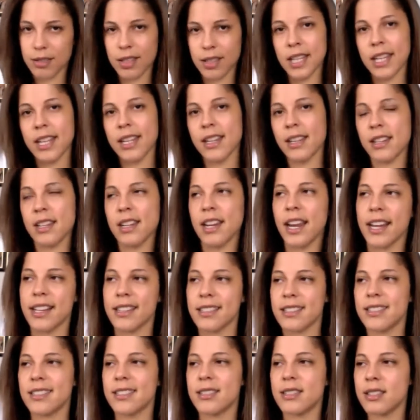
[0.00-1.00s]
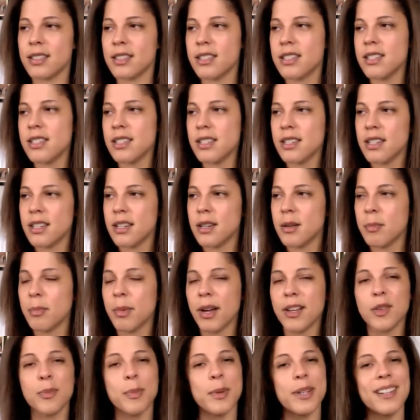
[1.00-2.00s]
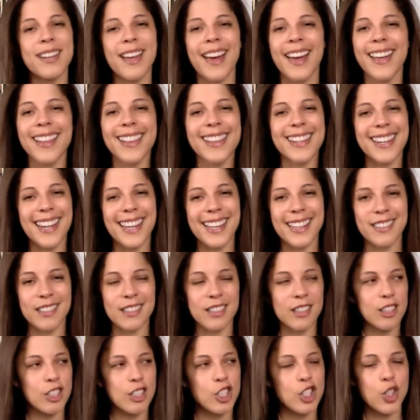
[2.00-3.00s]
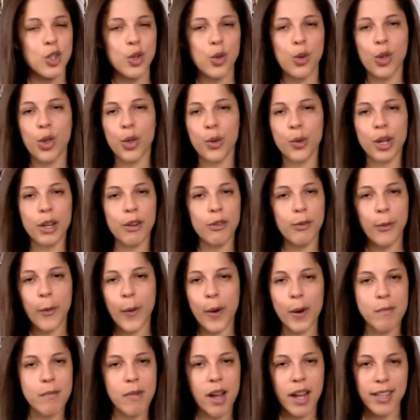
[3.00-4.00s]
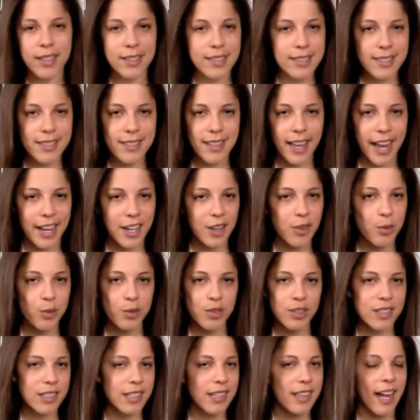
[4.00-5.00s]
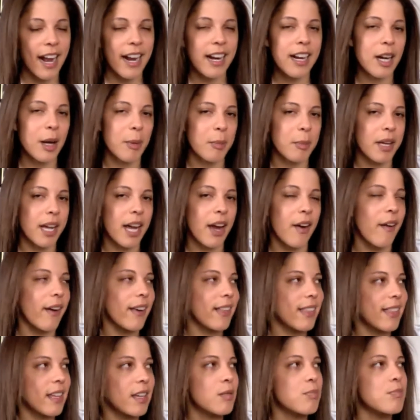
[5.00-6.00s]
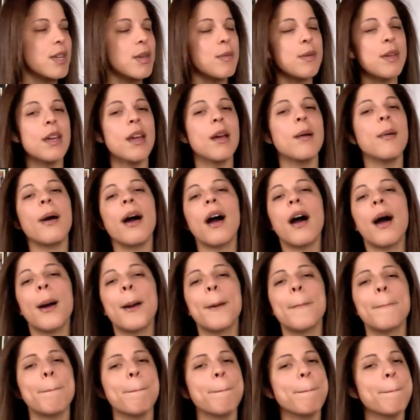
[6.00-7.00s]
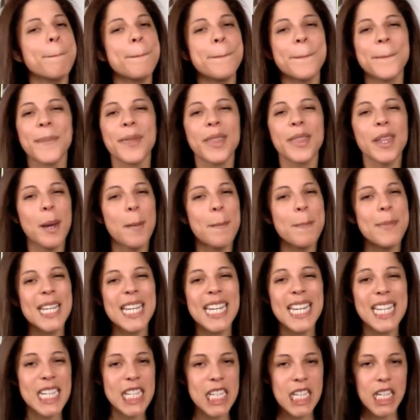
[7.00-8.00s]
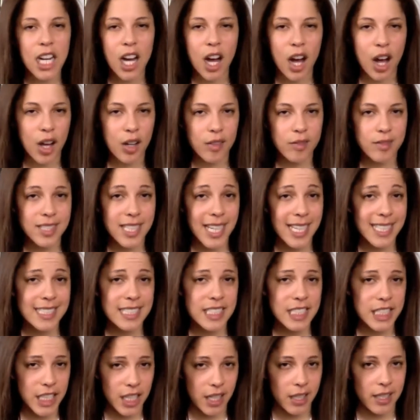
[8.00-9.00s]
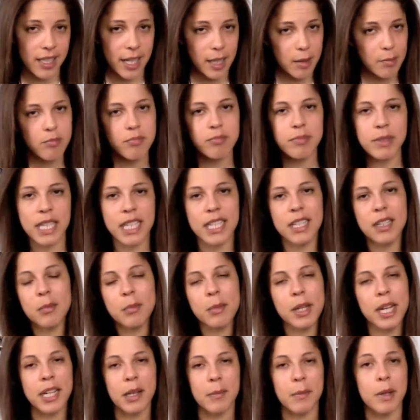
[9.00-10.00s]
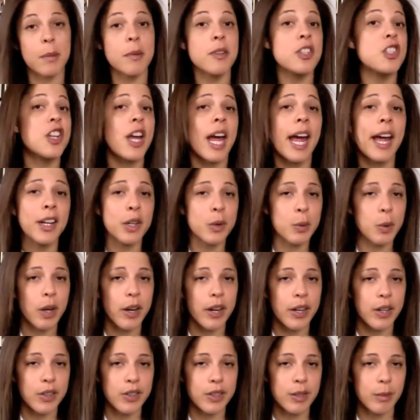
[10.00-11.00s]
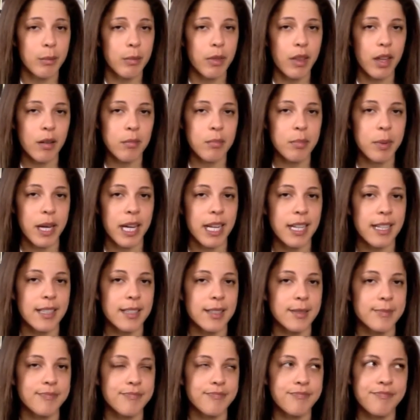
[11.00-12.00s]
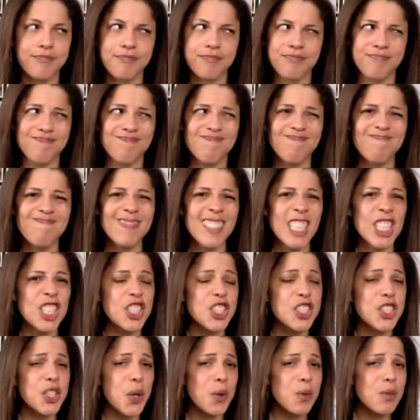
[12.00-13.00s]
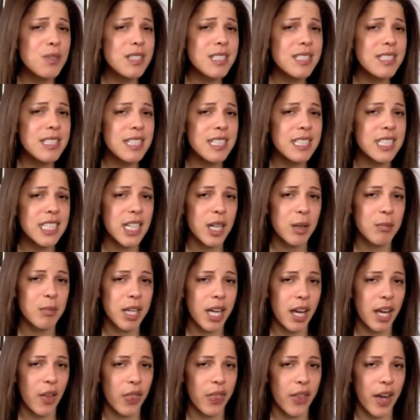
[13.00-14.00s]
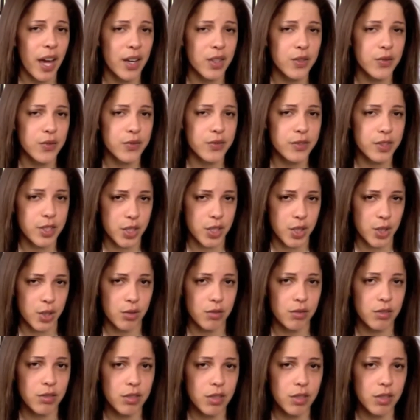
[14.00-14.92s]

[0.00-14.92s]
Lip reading: in the next month, but not in the next 2, 3, 4 months. I don't see that coming out. I think maybe beginning of next year, like beginning, maybe January or something. But don't see it coming out that soon.